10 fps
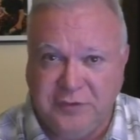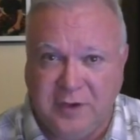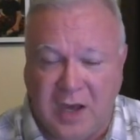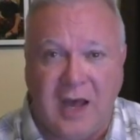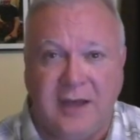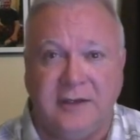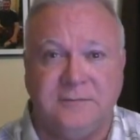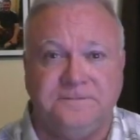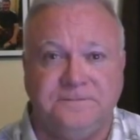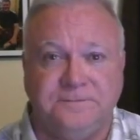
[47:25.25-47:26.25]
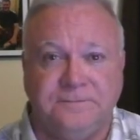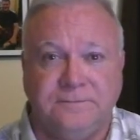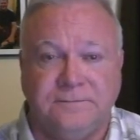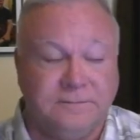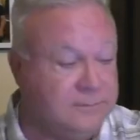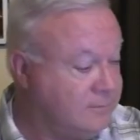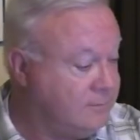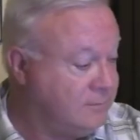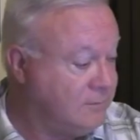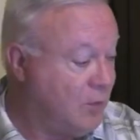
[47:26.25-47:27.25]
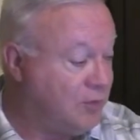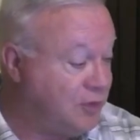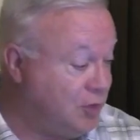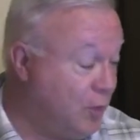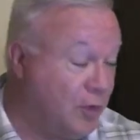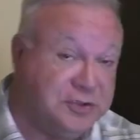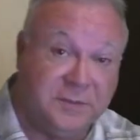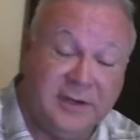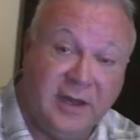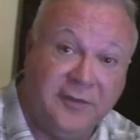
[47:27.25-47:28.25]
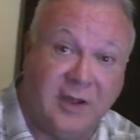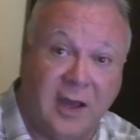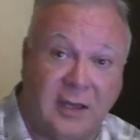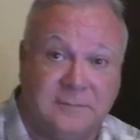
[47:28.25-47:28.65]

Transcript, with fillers: God? Or do you worship another God?